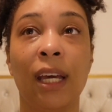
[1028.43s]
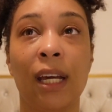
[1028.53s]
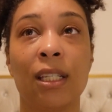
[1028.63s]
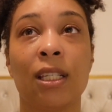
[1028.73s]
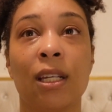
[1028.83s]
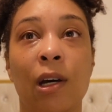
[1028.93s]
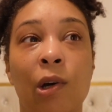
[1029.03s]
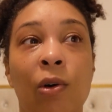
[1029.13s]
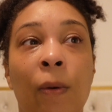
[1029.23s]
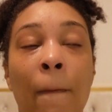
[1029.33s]
And
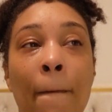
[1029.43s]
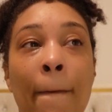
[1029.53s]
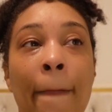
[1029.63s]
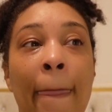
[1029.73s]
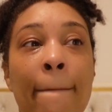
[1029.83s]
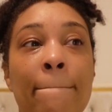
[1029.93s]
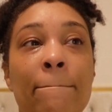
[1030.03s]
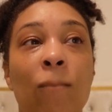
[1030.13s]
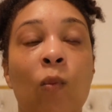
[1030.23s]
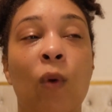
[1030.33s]
so
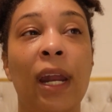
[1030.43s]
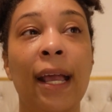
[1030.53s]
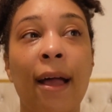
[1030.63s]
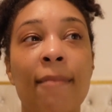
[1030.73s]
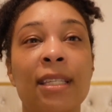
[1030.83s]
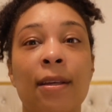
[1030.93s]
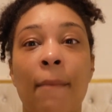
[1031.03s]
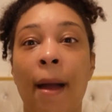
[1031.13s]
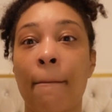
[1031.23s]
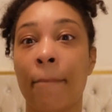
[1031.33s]
when it comes to
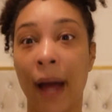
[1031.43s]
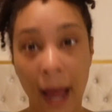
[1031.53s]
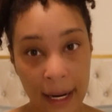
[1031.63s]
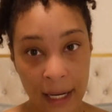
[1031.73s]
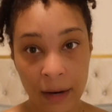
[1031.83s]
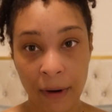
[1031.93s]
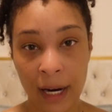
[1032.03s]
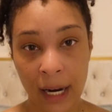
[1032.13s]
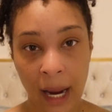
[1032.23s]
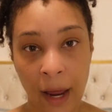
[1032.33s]
my body
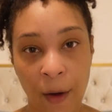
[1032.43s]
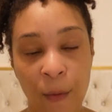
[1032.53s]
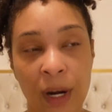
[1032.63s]
right now,